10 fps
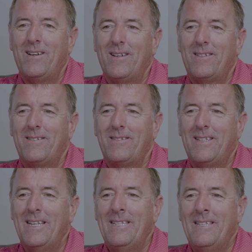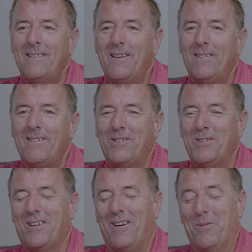I didn't.
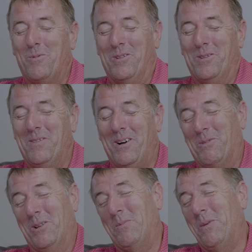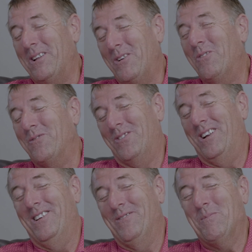I just kind of wanted to play
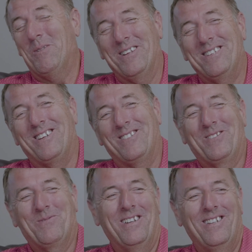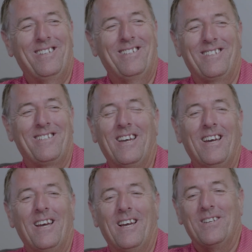golf, really, if I'm honest. I just wanted to
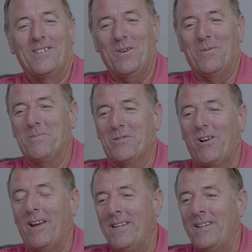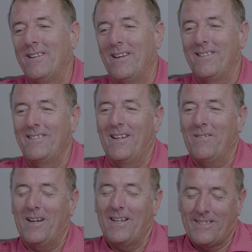just stop training,
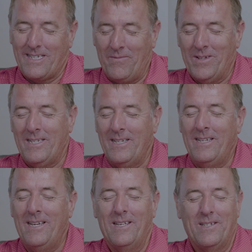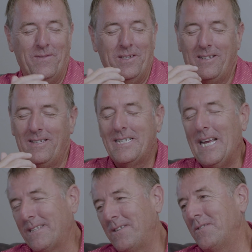and I had 17 years of this
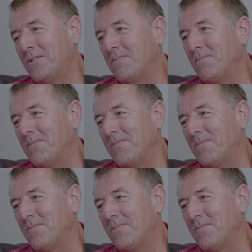incessant